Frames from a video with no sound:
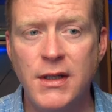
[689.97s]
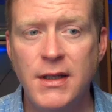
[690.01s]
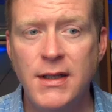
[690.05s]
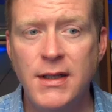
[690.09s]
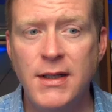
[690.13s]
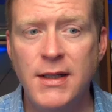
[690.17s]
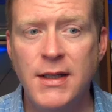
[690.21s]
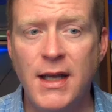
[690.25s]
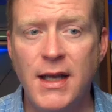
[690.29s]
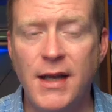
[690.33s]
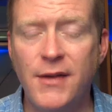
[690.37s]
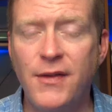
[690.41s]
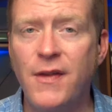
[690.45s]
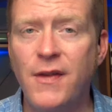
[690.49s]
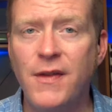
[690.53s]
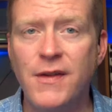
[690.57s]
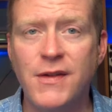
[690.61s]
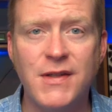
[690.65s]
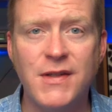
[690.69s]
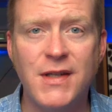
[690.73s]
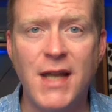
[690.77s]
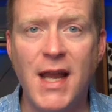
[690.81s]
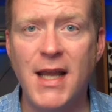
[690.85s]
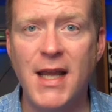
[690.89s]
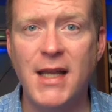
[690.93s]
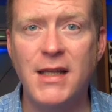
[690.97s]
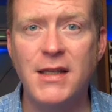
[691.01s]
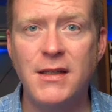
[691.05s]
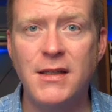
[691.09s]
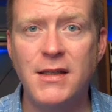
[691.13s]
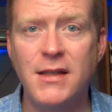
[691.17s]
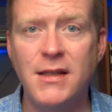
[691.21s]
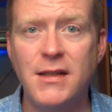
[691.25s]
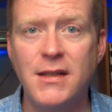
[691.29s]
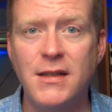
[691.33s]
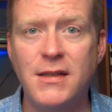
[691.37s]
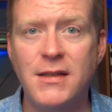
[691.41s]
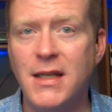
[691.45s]
And then the state
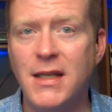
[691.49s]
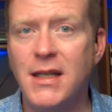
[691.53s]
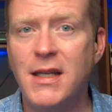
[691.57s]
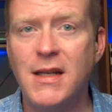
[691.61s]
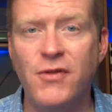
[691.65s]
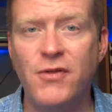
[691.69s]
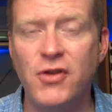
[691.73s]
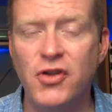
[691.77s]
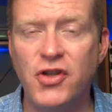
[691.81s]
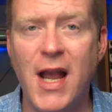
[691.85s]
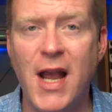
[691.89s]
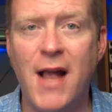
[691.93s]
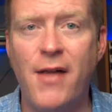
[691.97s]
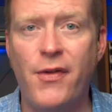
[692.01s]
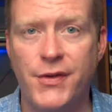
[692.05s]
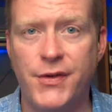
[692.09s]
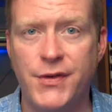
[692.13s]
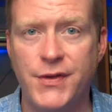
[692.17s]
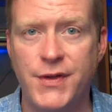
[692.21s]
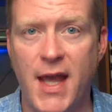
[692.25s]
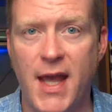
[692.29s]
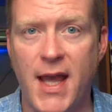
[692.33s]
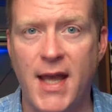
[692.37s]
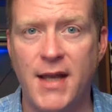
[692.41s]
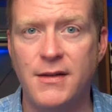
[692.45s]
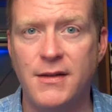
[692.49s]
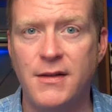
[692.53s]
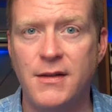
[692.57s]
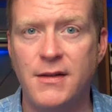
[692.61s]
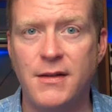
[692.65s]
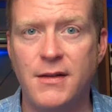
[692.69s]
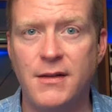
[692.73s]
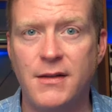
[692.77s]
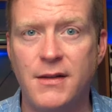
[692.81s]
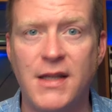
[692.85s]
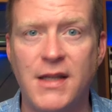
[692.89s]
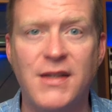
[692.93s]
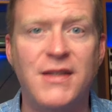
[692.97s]
didn't even challenge that.
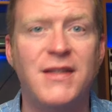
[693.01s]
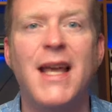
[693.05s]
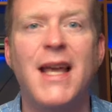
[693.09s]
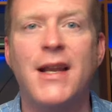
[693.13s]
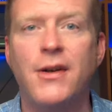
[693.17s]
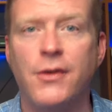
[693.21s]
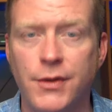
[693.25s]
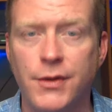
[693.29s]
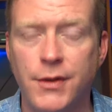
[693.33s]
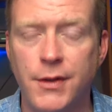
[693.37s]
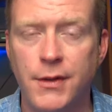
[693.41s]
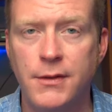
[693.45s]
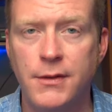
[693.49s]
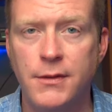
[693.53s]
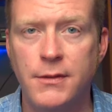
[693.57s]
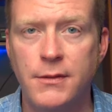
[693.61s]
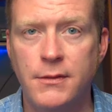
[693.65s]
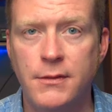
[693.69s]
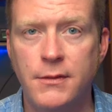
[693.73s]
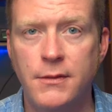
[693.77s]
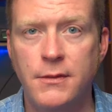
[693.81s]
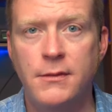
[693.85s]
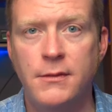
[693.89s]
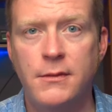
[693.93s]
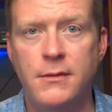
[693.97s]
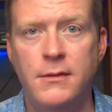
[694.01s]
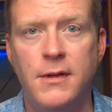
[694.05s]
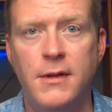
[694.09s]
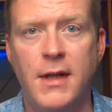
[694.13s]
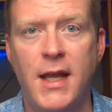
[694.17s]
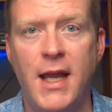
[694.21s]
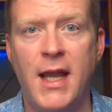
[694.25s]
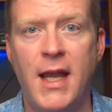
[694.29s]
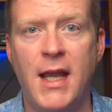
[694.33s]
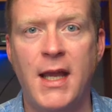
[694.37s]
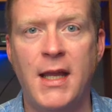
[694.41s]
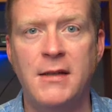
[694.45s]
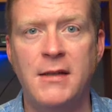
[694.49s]
They settled.
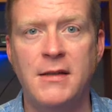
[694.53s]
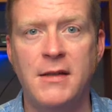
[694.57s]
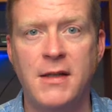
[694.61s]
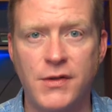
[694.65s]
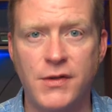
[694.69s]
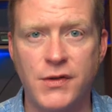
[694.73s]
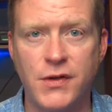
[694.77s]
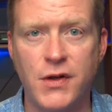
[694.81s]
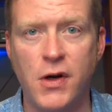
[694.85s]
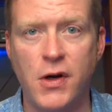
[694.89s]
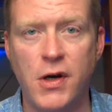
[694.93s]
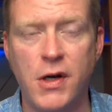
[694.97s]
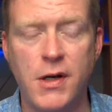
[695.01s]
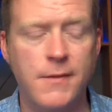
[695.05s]
And here's Curran.